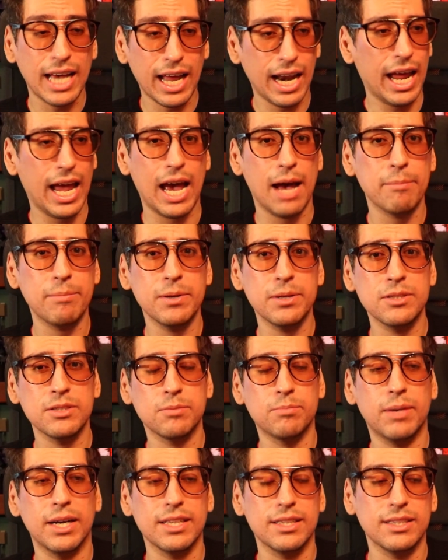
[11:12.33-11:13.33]
that
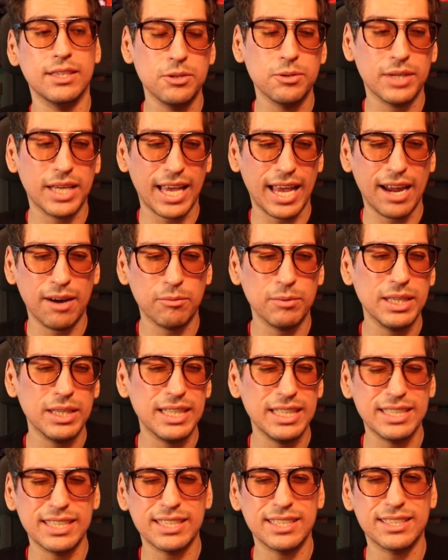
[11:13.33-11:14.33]
happens, but you can't
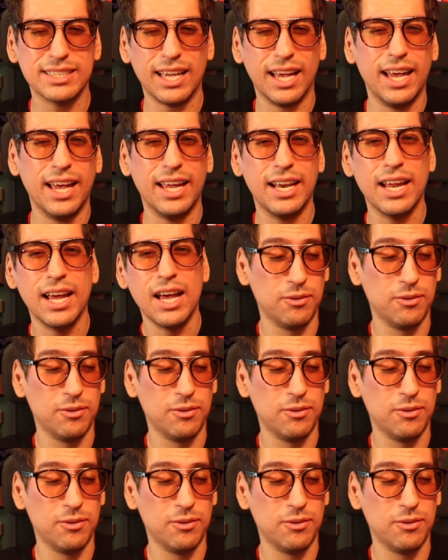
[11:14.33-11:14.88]
really decide